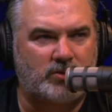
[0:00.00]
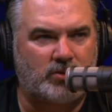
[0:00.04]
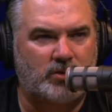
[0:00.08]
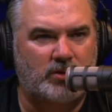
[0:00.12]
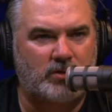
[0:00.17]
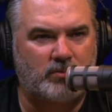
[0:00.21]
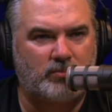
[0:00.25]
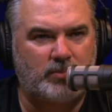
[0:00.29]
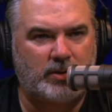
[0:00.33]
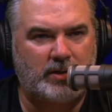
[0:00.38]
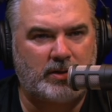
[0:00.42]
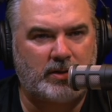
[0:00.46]
Could
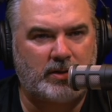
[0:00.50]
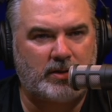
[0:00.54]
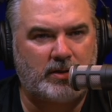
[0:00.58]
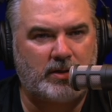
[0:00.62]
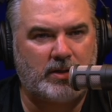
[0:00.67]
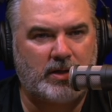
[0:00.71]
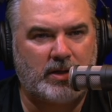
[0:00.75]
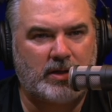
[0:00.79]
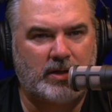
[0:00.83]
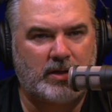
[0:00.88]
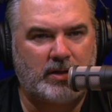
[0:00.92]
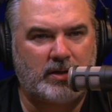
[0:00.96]
it be,
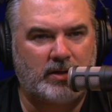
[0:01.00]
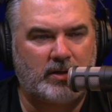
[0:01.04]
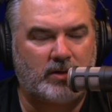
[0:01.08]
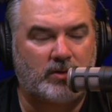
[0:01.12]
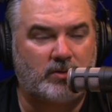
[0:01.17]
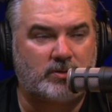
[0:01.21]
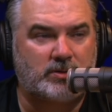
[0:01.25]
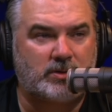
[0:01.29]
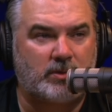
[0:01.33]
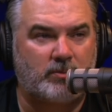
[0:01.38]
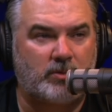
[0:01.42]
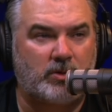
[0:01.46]
you know,
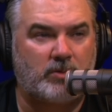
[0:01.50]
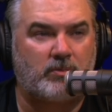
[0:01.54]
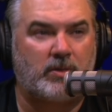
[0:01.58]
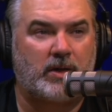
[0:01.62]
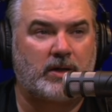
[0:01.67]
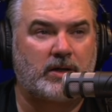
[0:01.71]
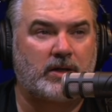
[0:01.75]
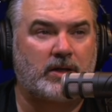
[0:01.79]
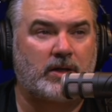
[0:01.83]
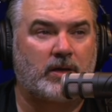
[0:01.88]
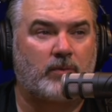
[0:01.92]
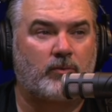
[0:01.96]
some of the
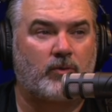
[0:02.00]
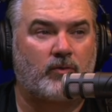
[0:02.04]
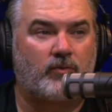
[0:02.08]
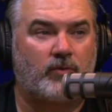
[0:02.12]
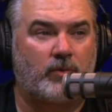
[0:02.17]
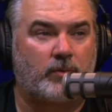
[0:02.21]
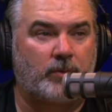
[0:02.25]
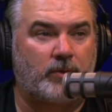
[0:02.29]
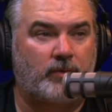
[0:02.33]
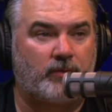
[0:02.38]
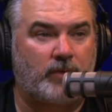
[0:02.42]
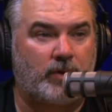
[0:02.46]
money coming
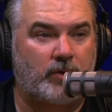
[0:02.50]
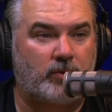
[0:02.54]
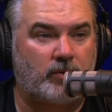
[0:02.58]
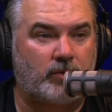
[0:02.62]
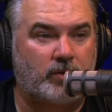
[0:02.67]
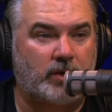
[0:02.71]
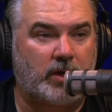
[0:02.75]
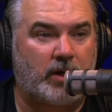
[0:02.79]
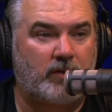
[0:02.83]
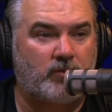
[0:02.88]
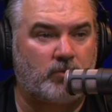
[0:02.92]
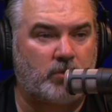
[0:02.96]
from the federal
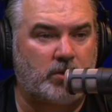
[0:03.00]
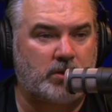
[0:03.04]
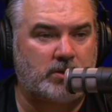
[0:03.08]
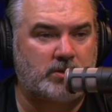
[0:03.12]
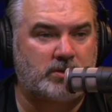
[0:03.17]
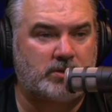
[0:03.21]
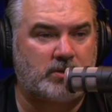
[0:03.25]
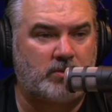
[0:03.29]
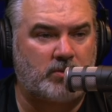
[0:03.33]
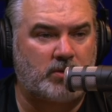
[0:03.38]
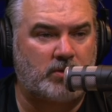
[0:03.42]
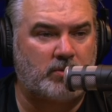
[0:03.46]
government,
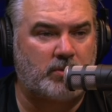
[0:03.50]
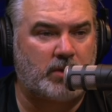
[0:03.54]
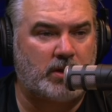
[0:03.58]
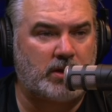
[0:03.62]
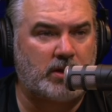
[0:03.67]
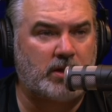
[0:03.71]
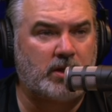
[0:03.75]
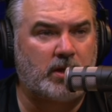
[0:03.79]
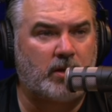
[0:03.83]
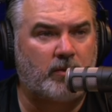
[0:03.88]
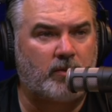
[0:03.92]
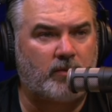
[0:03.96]
some of the money
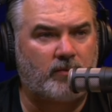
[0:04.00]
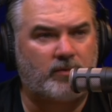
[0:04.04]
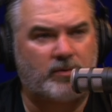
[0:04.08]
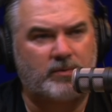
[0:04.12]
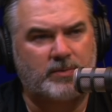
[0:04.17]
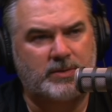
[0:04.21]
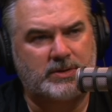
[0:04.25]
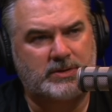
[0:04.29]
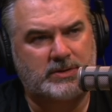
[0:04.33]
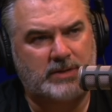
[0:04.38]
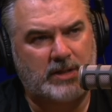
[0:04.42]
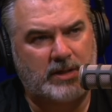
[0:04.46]
coming from
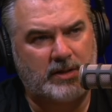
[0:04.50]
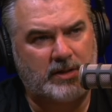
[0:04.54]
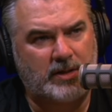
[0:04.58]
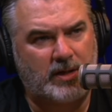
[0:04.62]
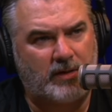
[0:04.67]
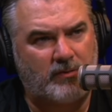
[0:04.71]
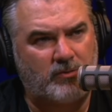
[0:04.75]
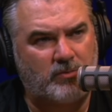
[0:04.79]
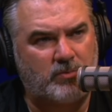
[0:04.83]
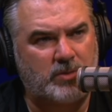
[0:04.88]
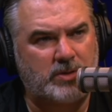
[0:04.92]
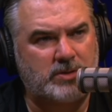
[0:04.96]
the state
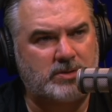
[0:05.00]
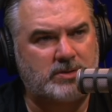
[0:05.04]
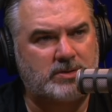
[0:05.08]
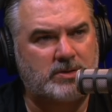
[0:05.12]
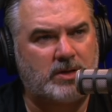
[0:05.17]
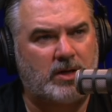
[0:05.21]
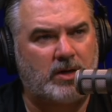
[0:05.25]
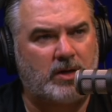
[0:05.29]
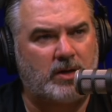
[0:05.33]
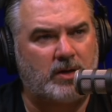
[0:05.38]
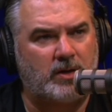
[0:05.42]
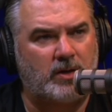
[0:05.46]
governments
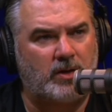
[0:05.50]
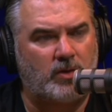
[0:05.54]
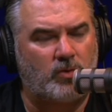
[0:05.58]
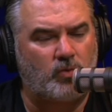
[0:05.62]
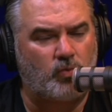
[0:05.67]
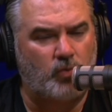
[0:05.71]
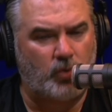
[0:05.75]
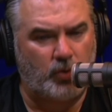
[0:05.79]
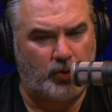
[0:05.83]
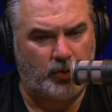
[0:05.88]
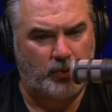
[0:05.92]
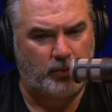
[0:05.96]

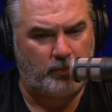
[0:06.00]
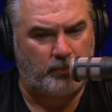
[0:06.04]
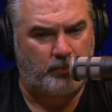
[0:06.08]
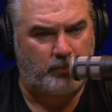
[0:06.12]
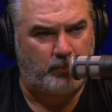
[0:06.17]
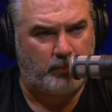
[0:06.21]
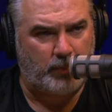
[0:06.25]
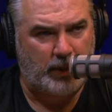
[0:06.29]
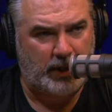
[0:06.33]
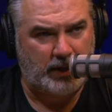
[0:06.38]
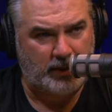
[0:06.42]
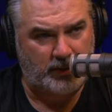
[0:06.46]
will
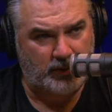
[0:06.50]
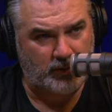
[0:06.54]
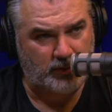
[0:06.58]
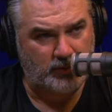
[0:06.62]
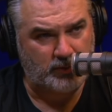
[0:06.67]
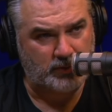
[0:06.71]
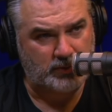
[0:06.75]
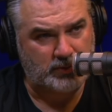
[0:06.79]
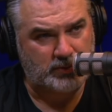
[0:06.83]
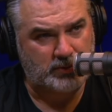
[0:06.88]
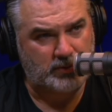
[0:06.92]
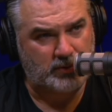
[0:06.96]
pay
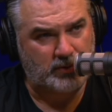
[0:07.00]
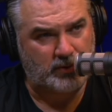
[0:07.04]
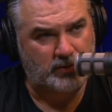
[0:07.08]
those